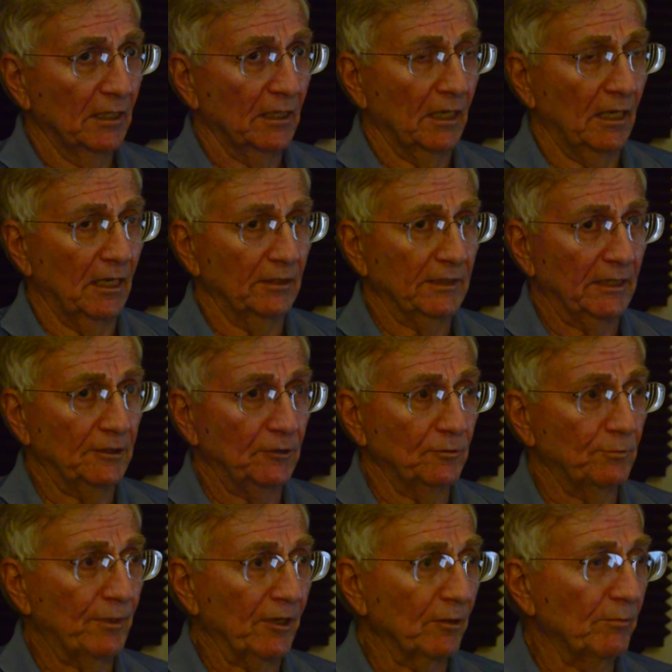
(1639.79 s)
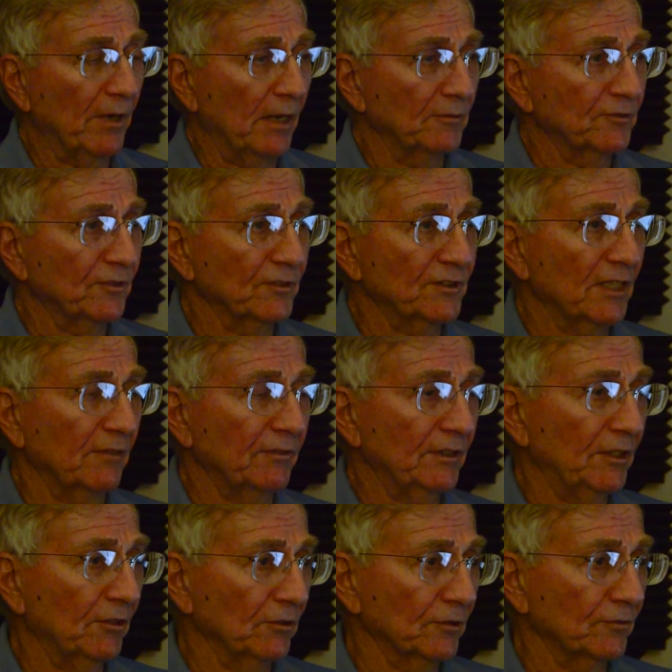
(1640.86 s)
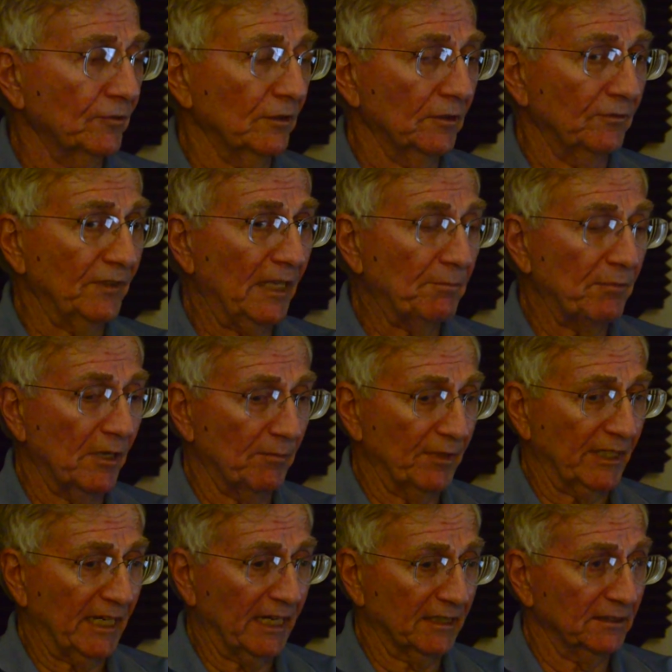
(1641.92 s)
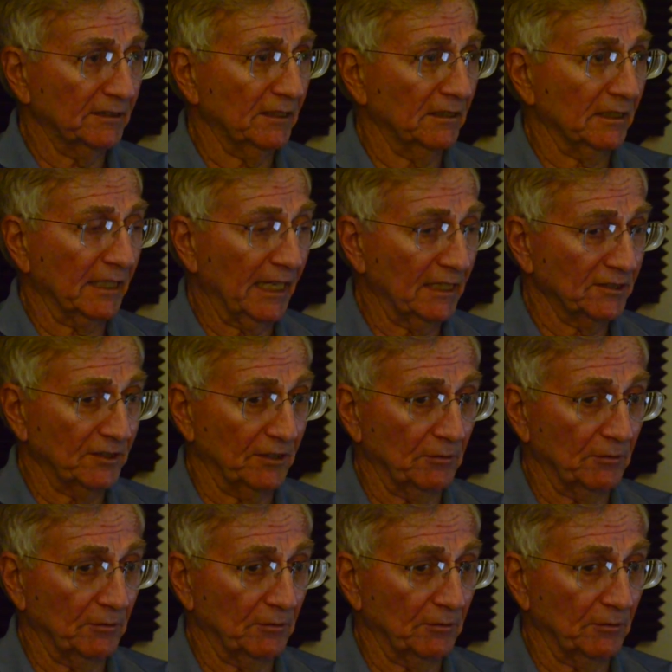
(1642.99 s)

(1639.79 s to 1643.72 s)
that used barrel bombs for 7 years full of napalm and cacodylate acid.